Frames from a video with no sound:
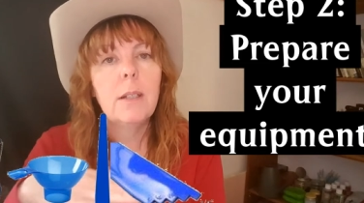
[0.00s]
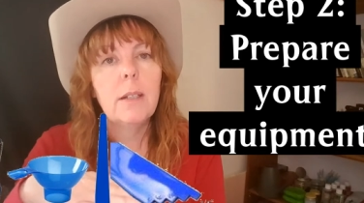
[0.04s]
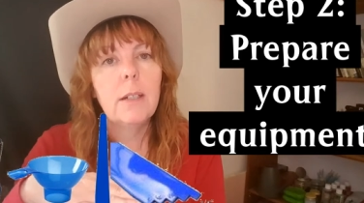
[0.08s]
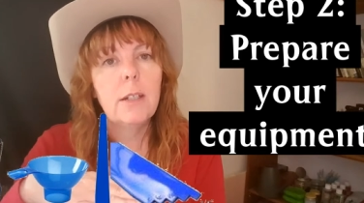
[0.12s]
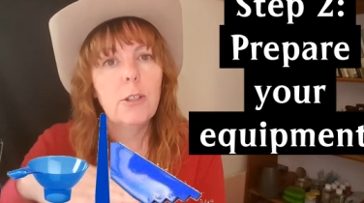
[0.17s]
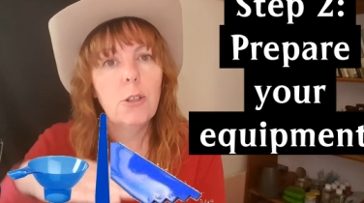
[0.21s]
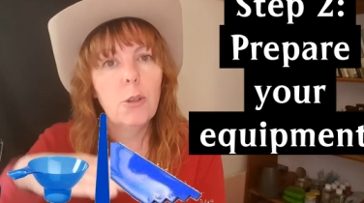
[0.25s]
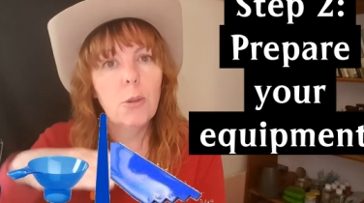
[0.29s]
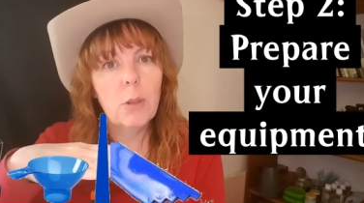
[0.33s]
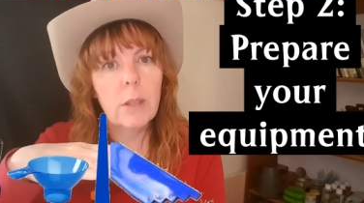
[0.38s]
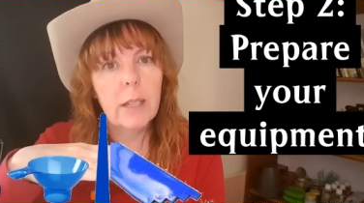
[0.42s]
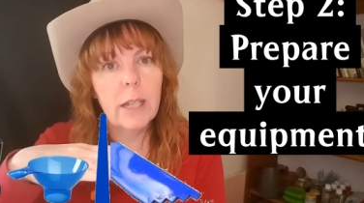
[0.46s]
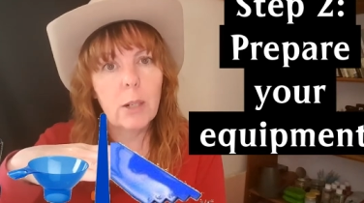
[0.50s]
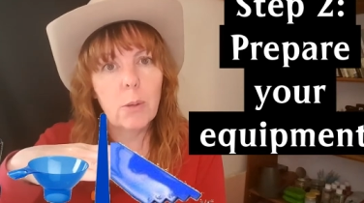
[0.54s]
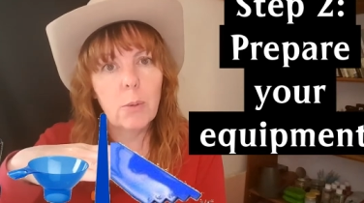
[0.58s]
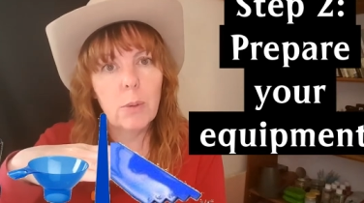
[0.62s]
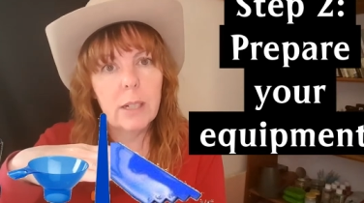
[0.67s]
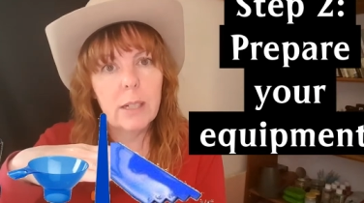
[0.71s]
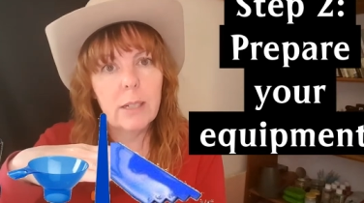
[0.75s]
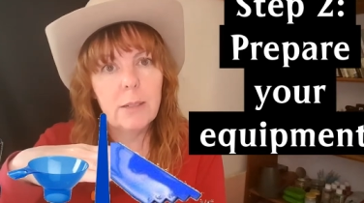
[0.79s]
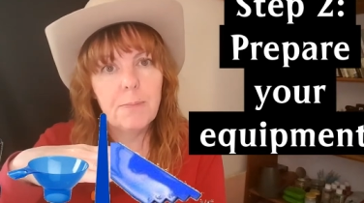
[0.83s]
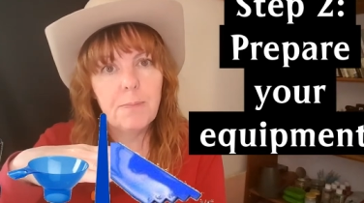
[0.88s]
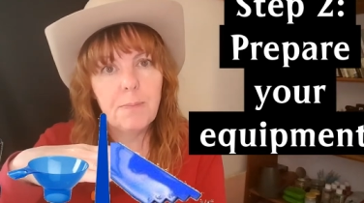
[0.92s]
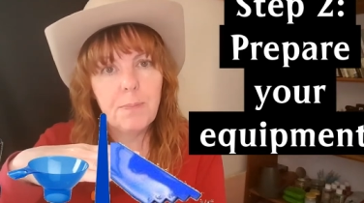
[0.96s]
your
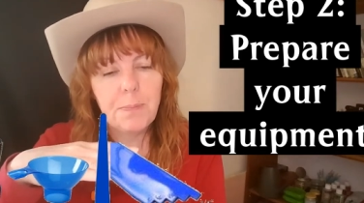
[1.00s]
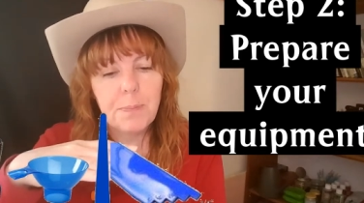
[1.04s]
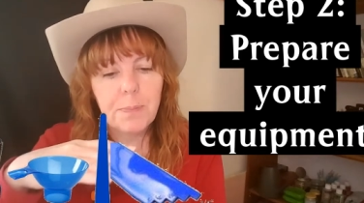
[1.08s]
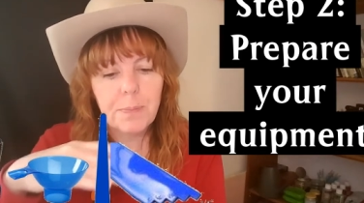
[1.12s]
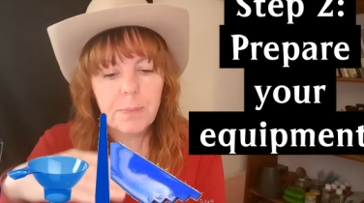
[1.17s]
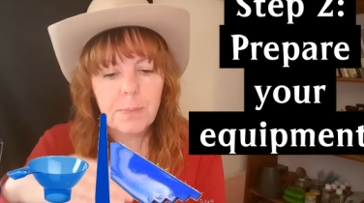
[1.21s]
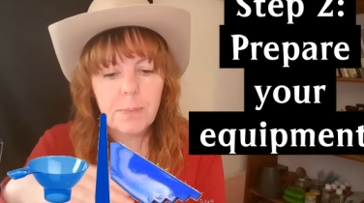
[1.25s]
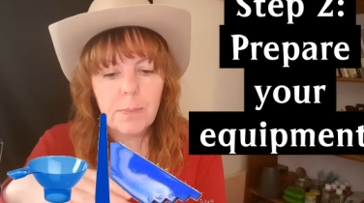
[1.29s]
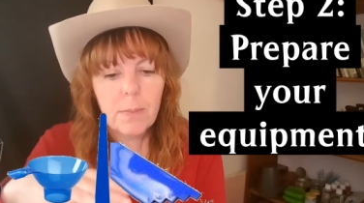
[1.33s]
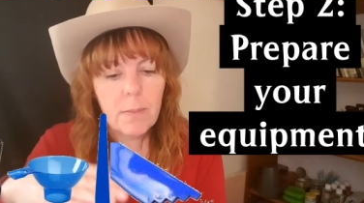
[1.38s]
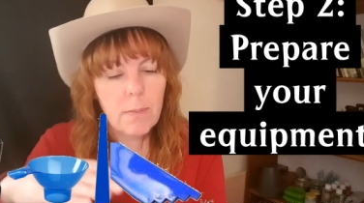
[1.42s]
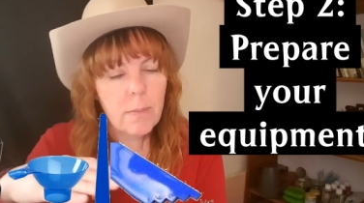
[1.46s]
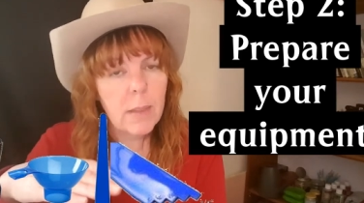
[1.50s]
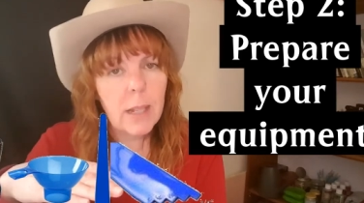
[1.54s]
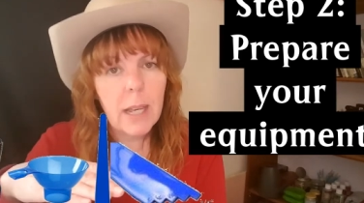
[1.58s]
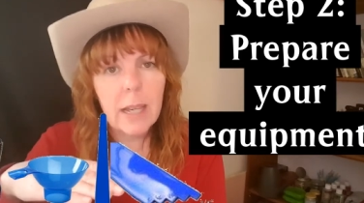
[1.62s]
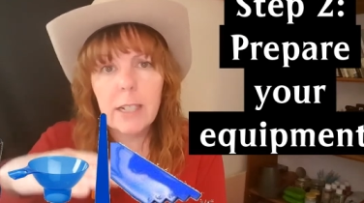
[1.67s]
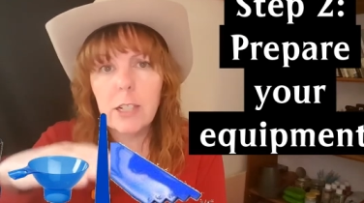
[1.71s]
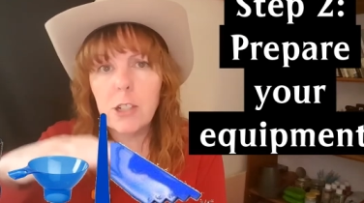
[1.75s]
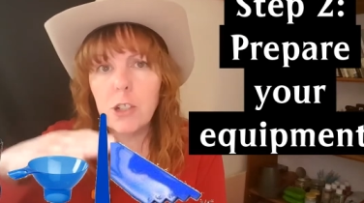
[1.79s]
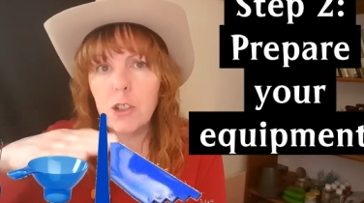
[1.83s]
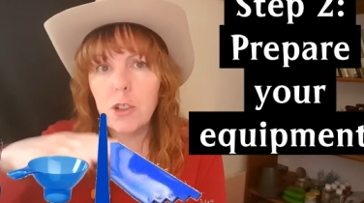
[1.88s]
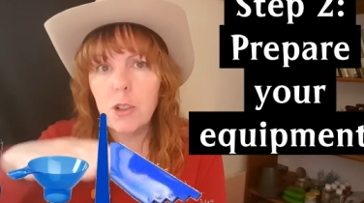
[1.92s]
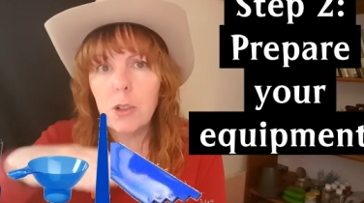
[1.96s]
liquid.
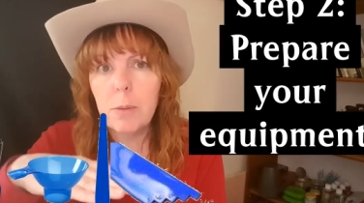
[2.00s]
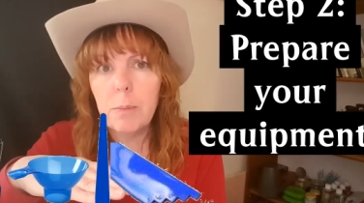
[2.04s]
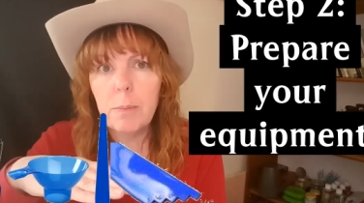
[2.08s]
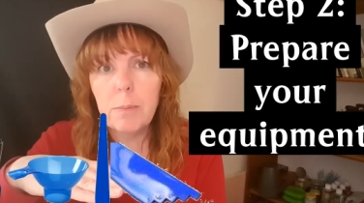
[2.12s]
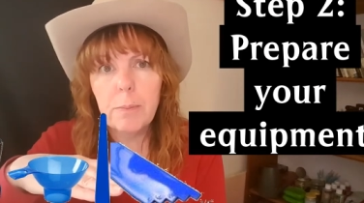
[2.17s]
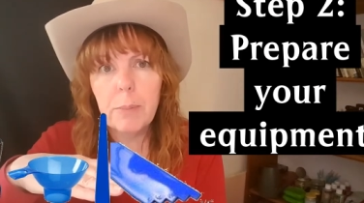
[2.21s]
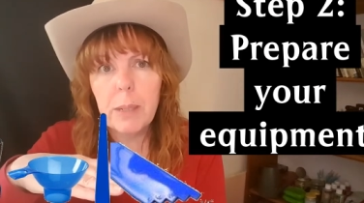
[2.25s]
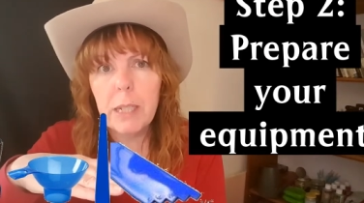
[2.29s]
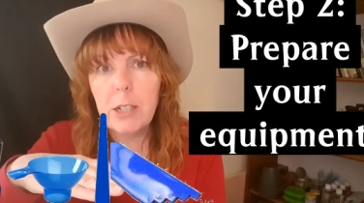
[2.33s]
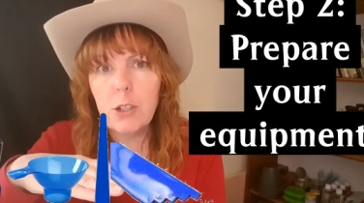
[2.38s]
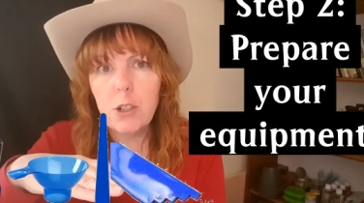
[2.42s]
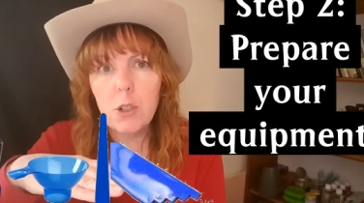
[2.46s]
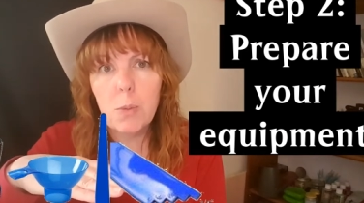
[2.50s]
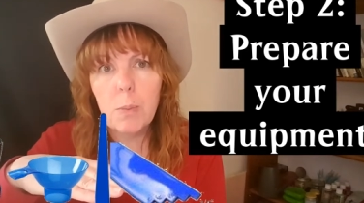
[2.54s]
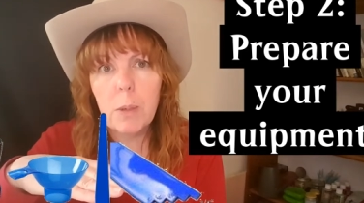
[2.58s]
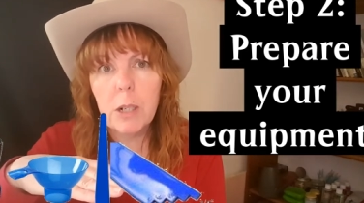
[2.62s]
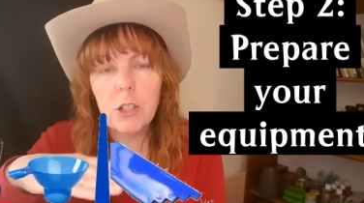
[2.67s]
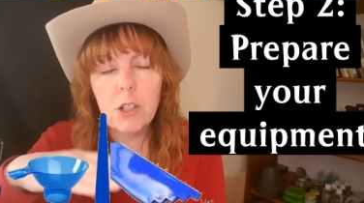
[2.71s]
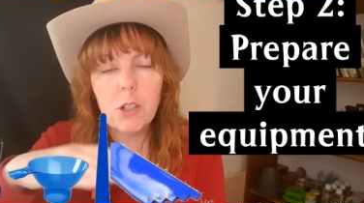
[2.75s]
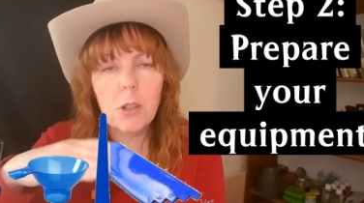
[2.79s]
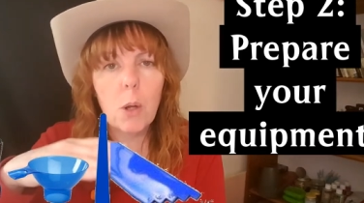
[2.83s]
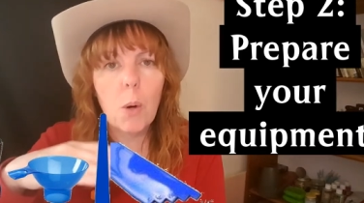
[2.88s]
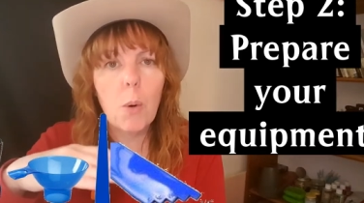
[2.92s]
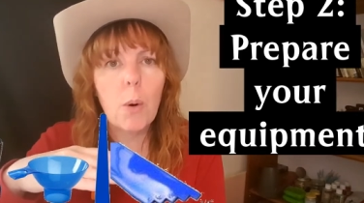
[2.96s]
And it shouldn't be too
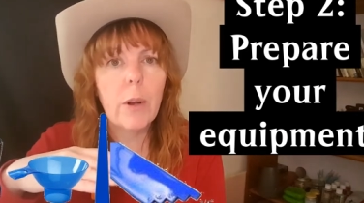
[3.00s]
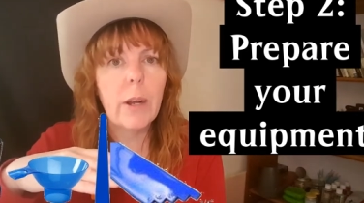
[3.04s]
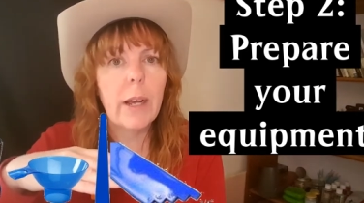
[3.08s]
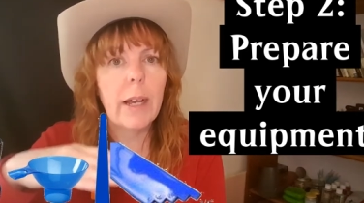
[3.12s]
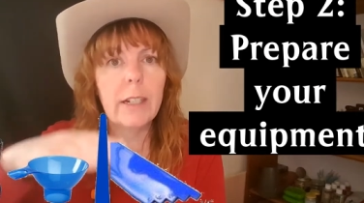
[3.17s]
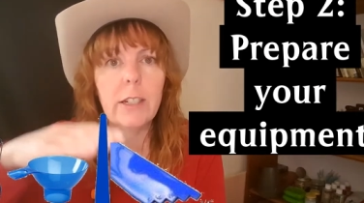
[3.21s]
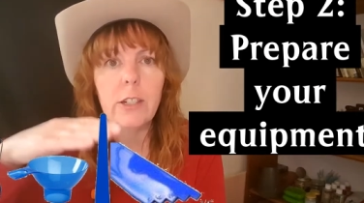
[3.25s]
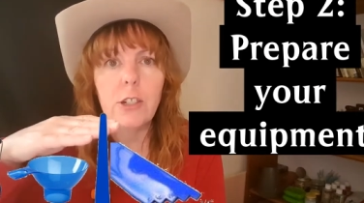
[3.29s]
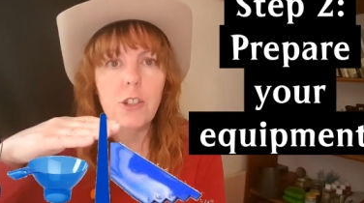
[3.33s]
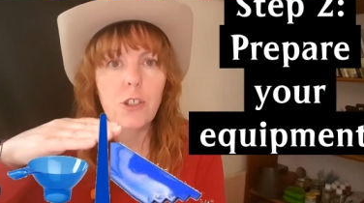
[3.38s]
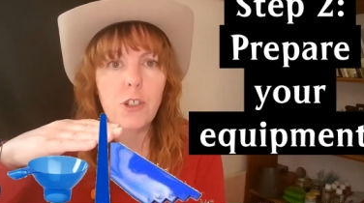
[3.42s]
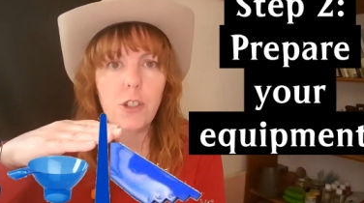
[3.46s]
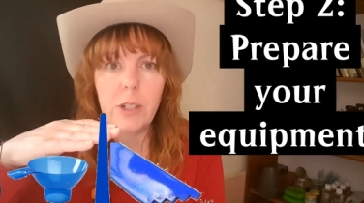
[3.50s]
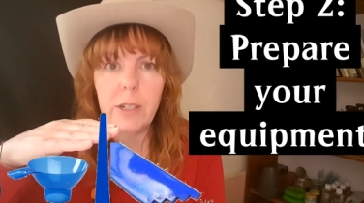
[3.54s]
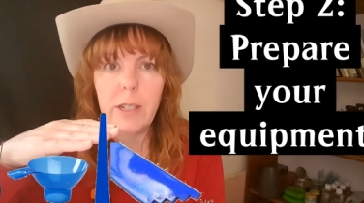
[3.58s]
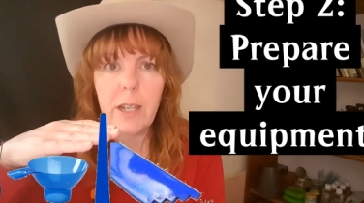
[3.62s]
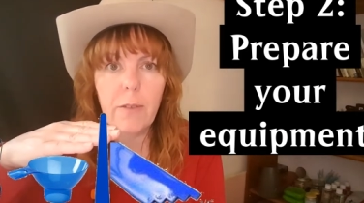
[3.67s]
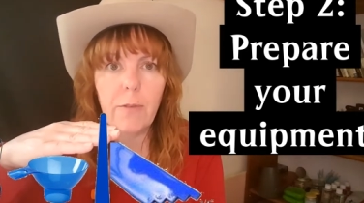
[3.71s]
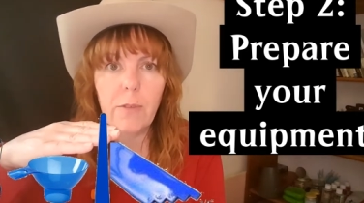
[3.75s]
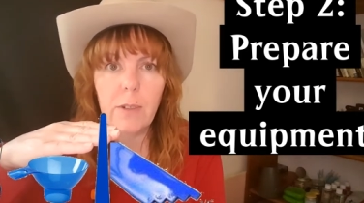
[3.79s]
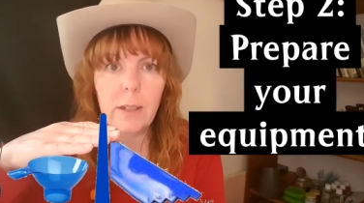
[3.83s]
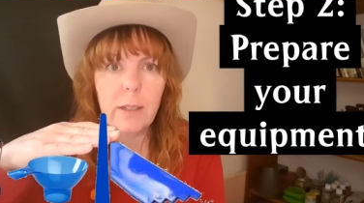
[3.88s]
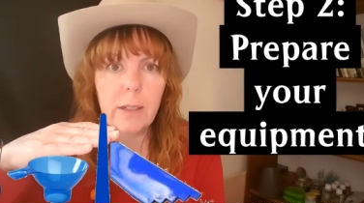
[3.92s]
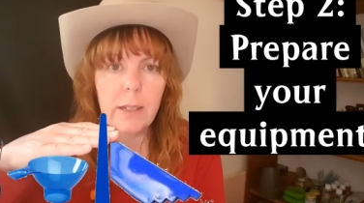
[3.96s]
much lower, and it should
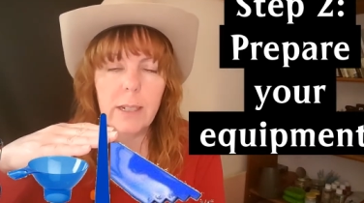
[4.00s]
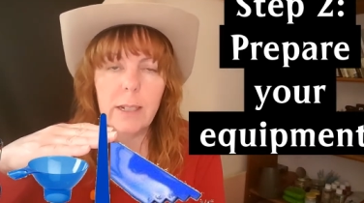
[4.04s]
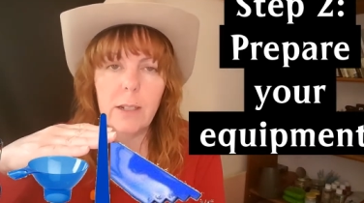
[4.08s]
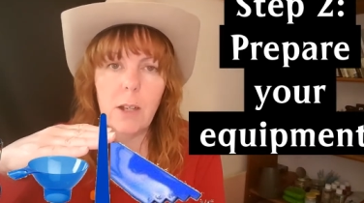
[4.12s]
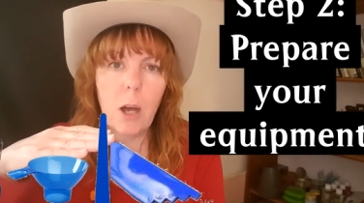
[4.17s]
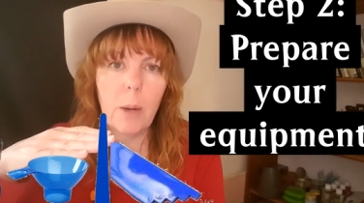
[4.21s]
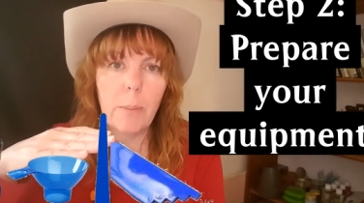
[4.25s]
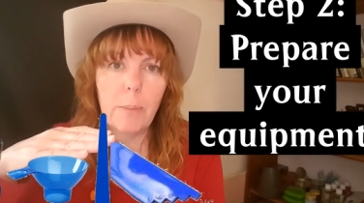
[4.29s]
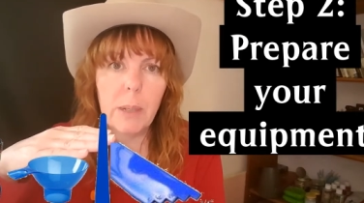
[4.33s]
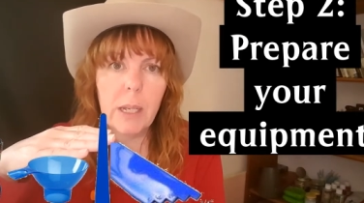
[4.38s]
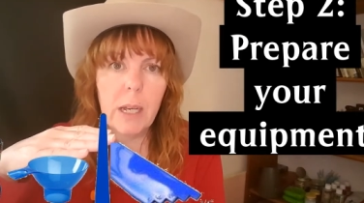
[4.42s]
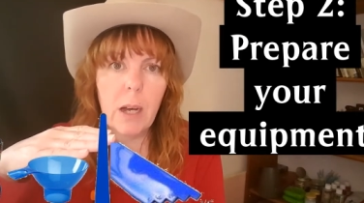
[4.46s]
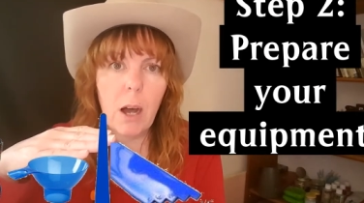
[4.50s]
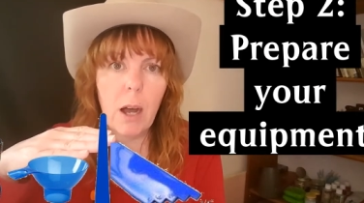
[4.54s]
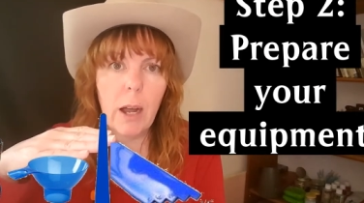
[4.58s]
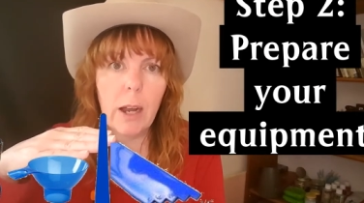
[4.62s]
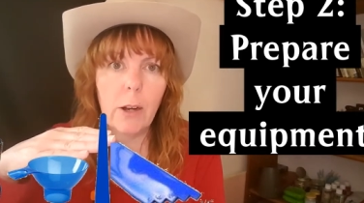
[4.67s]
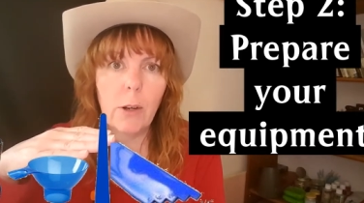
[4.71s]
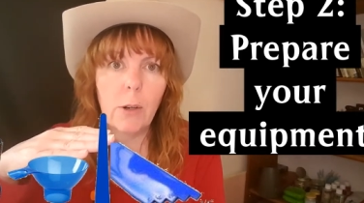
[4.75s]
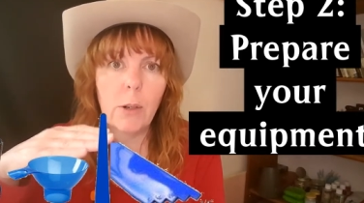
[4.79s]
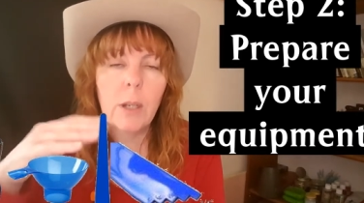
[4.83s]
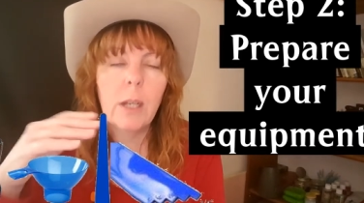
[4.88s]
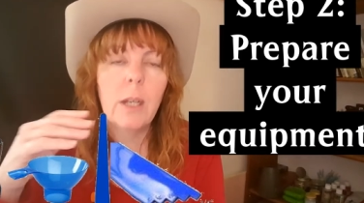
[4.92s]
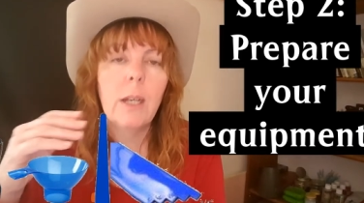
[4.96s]
definitely not be
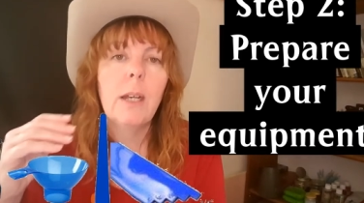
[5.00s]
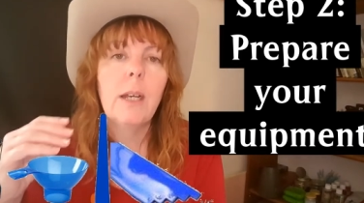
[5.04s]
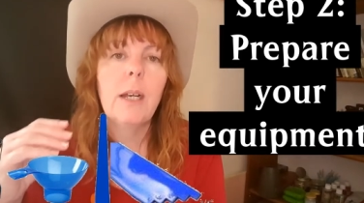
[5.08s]
higher,